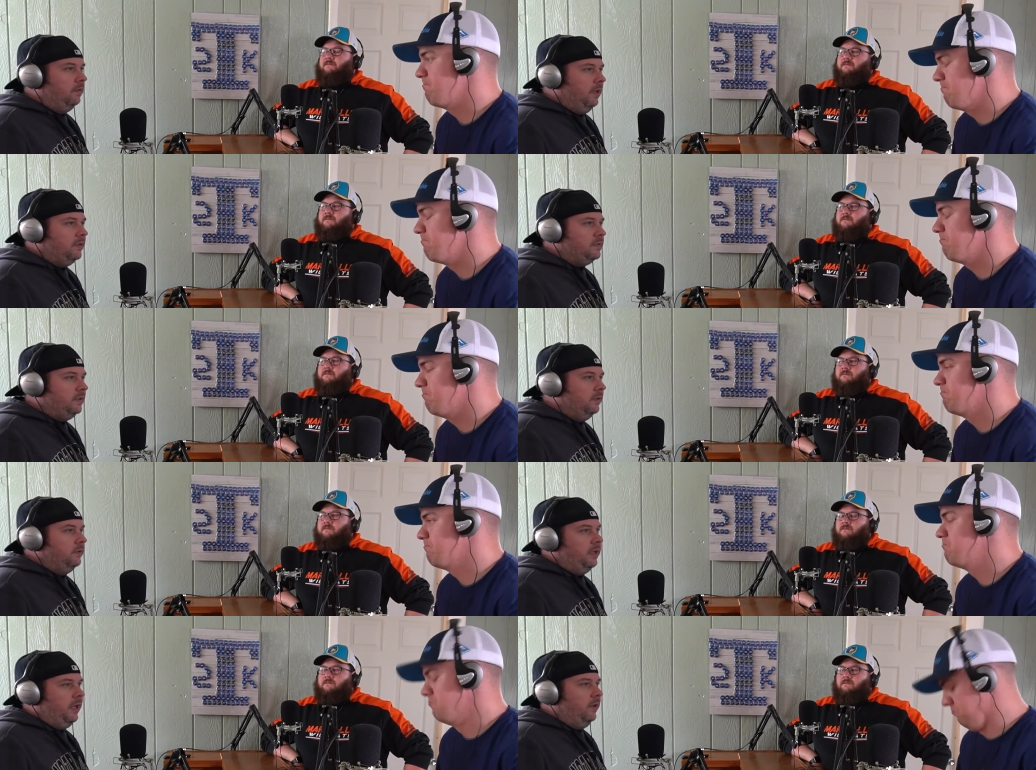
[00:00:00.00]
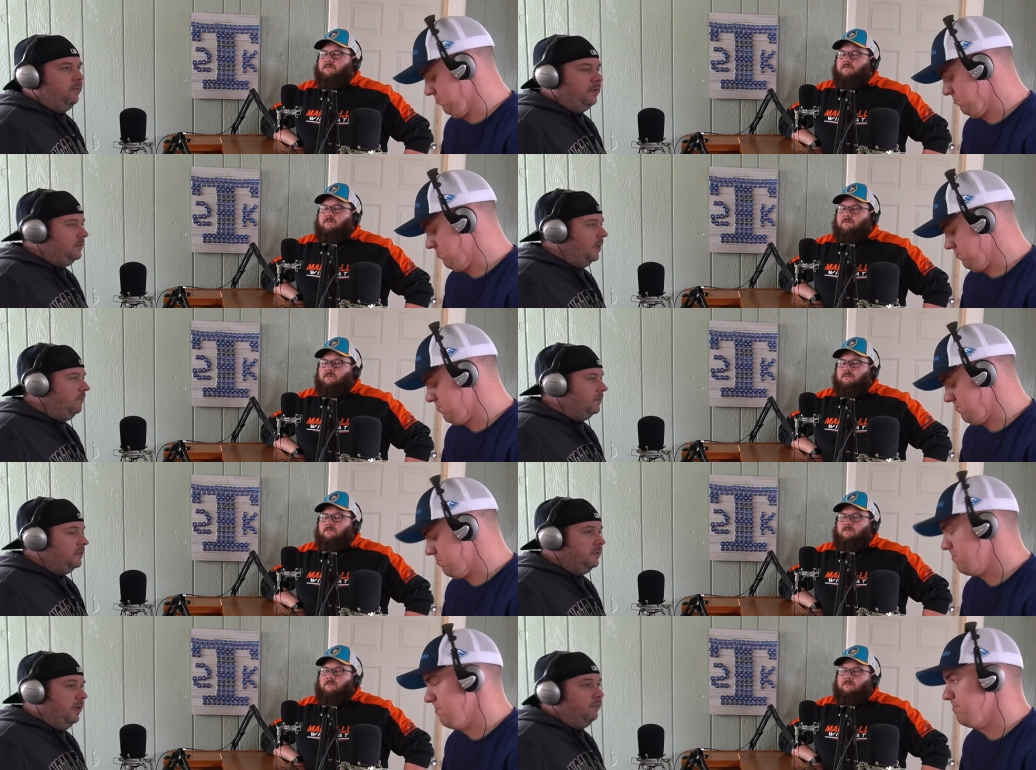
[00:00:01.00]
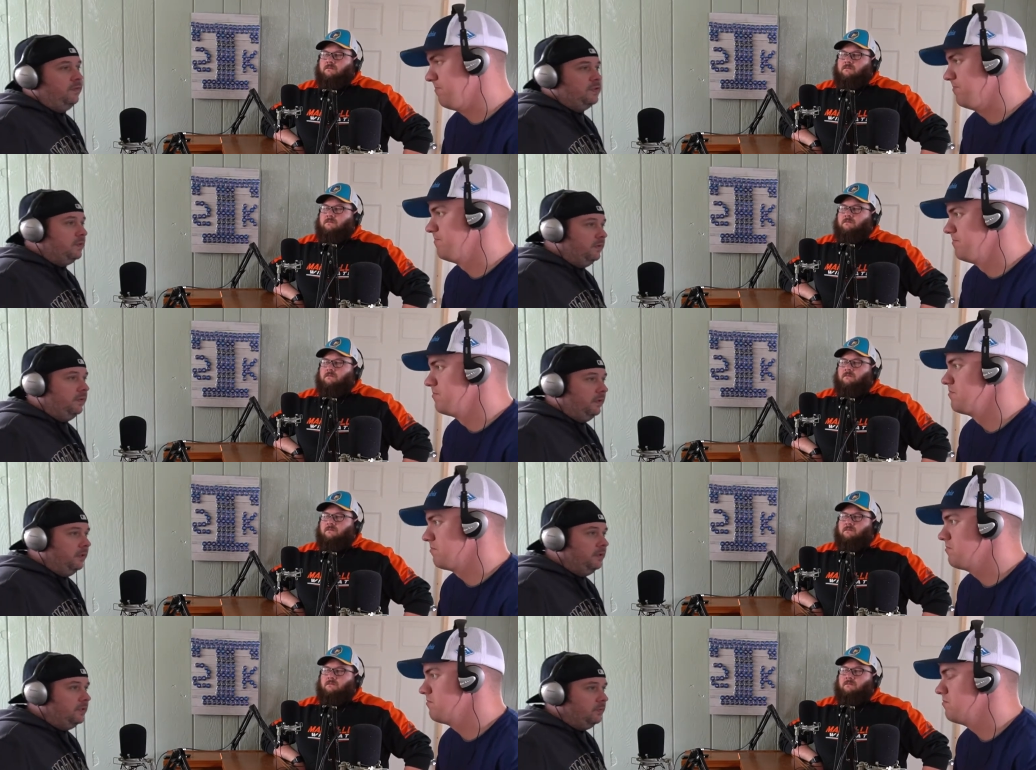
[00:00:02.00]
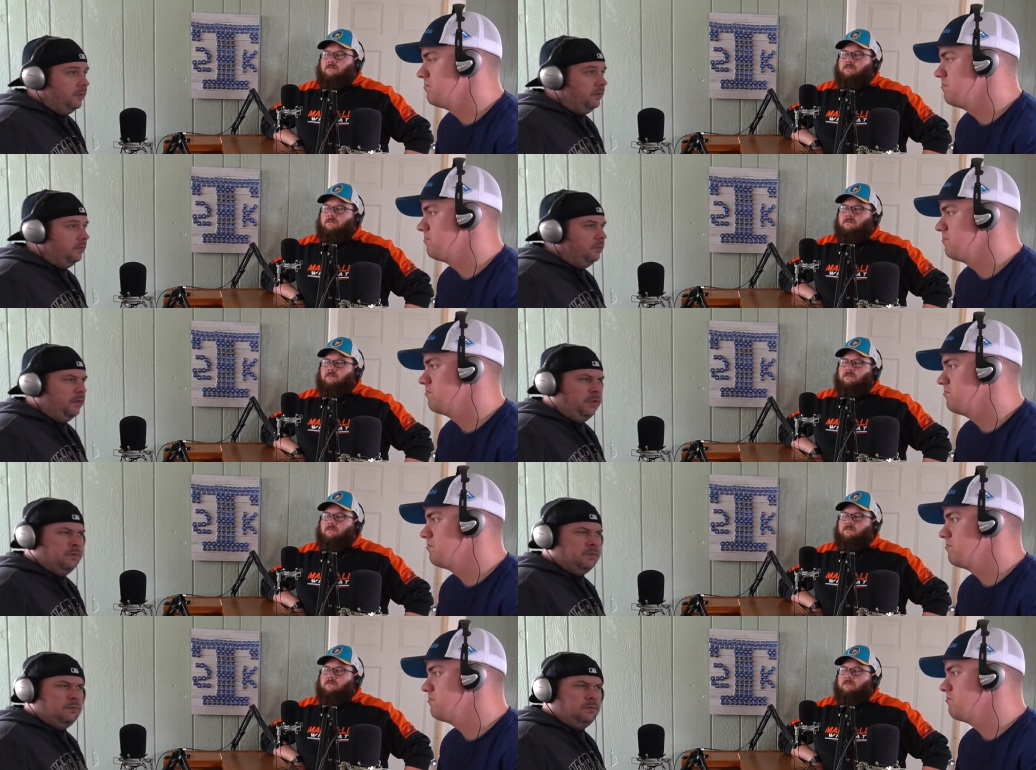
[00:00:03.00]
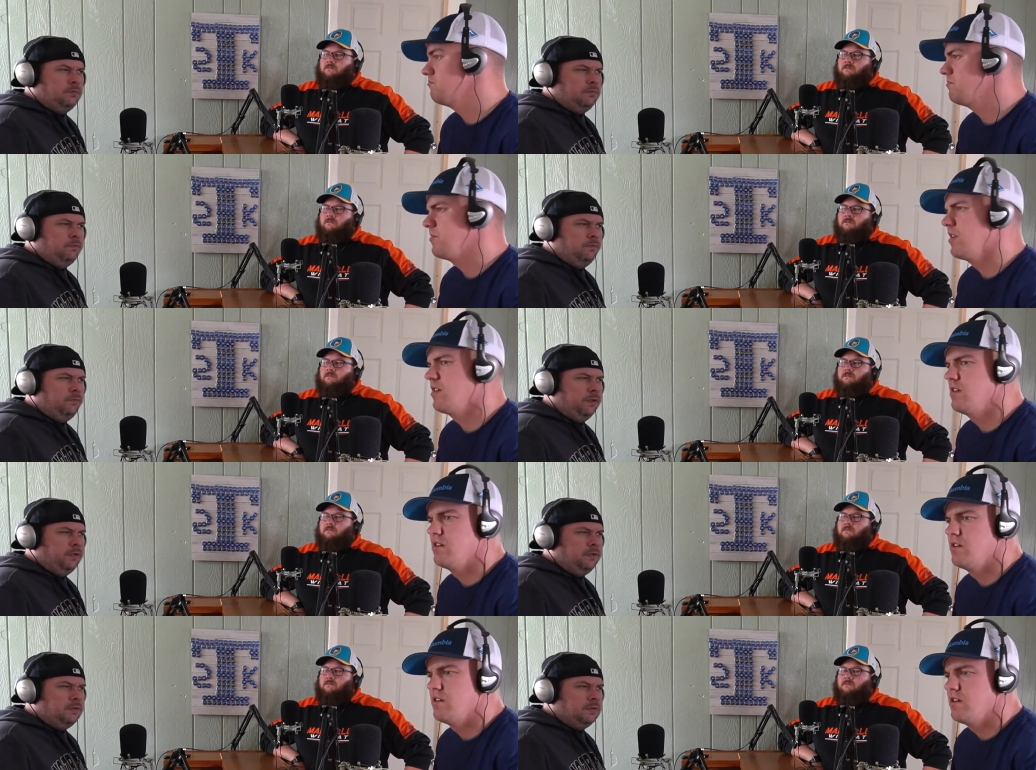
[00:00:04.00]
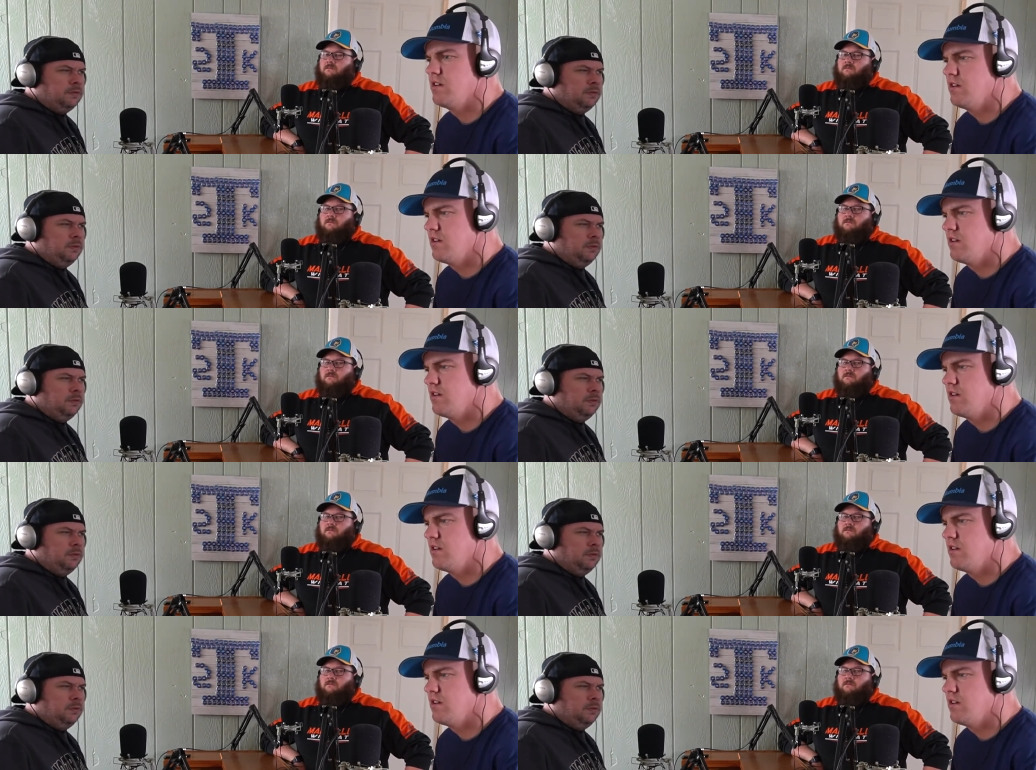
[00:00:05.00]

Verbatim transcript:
Speaker 1: the last year and a half. He's obviously not physically there. He's with a, I think he's Phillies,